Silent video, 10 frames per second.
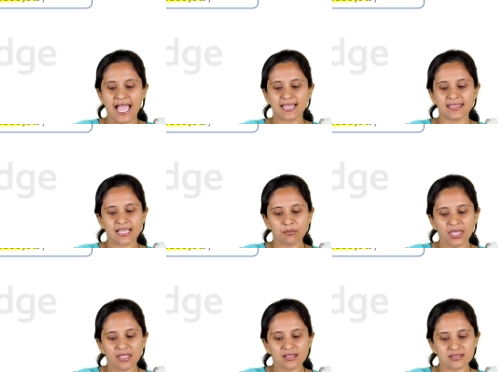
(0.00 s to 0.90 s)
and they
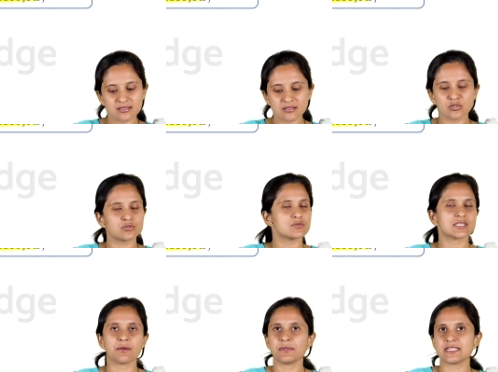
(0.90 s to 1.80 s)
may, in, due to
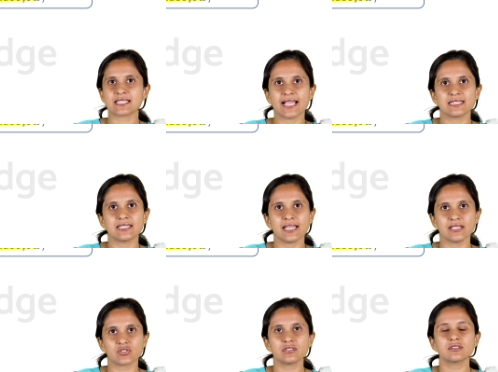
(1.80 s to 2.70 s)
some inciting
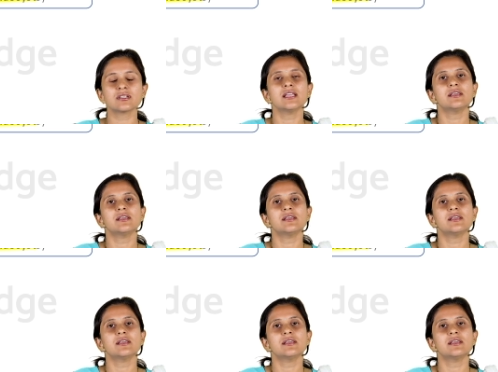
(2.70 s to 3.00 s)
agent,